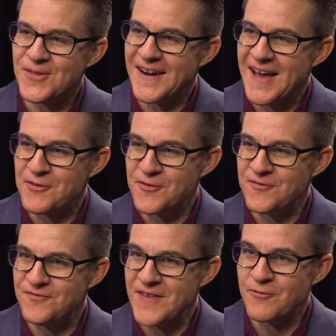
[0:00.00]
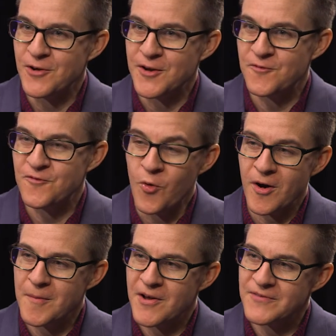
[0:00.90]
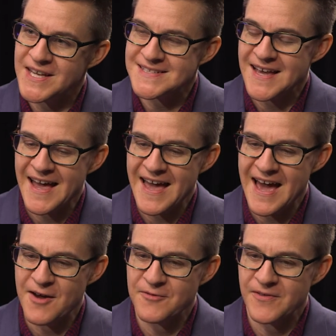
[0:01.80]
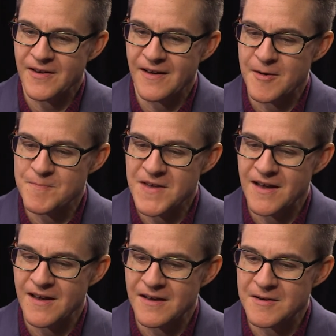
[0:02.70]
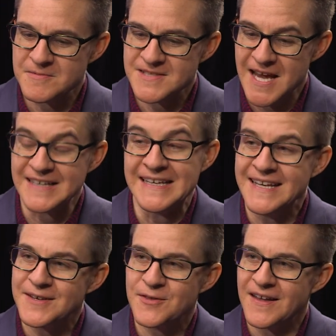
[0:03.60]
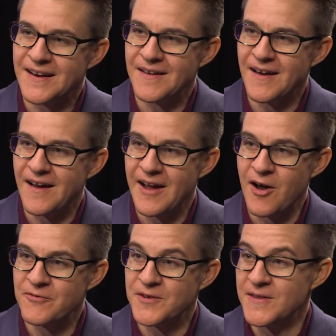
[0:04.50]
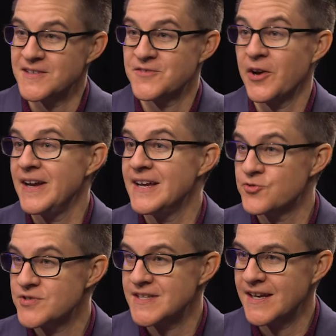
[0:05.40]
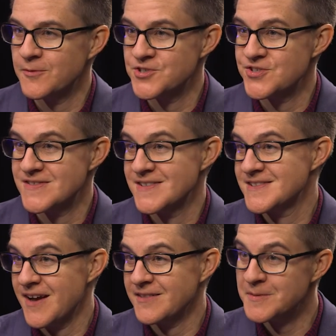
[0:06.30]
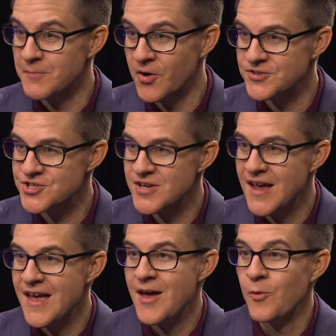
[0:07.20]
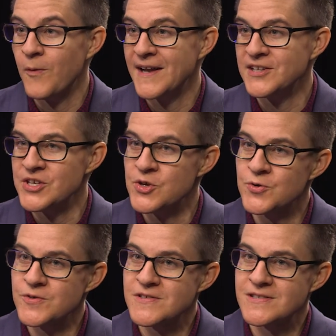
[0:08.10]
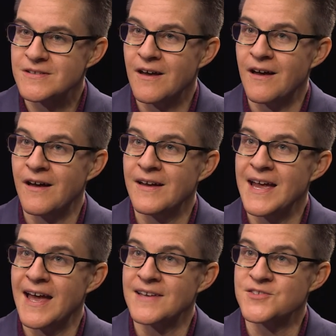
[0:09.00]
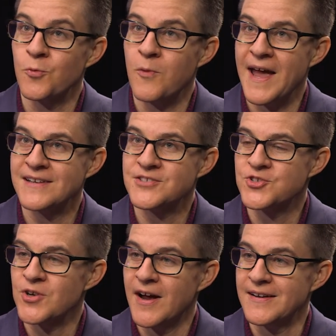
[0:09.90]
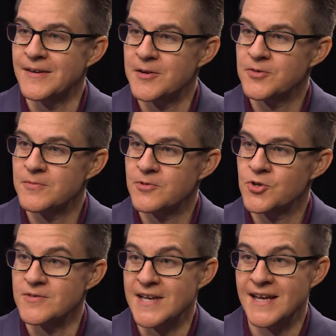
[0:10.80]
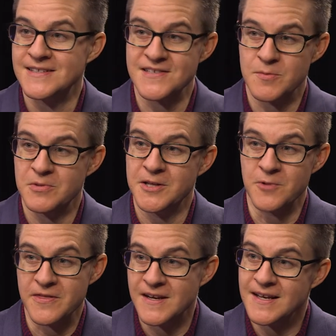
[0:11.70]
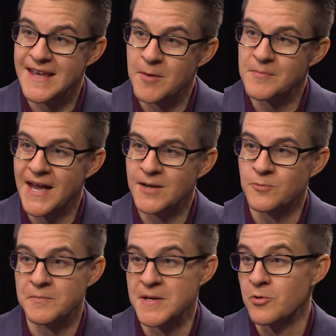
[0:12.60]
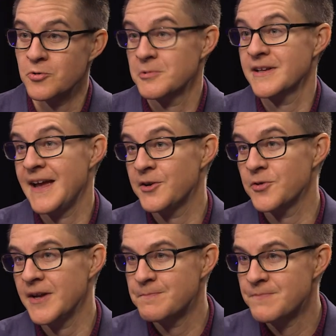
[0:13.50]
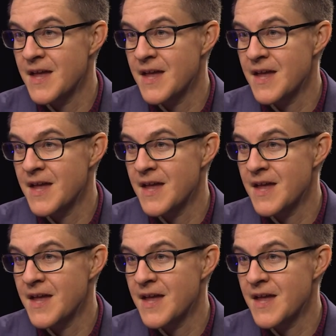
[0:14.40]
that I have a favorite form of it. I have a technique that I often think is very interesting, which is the silent march, when used as a way to try to create discipline within a campaign when people are really angry.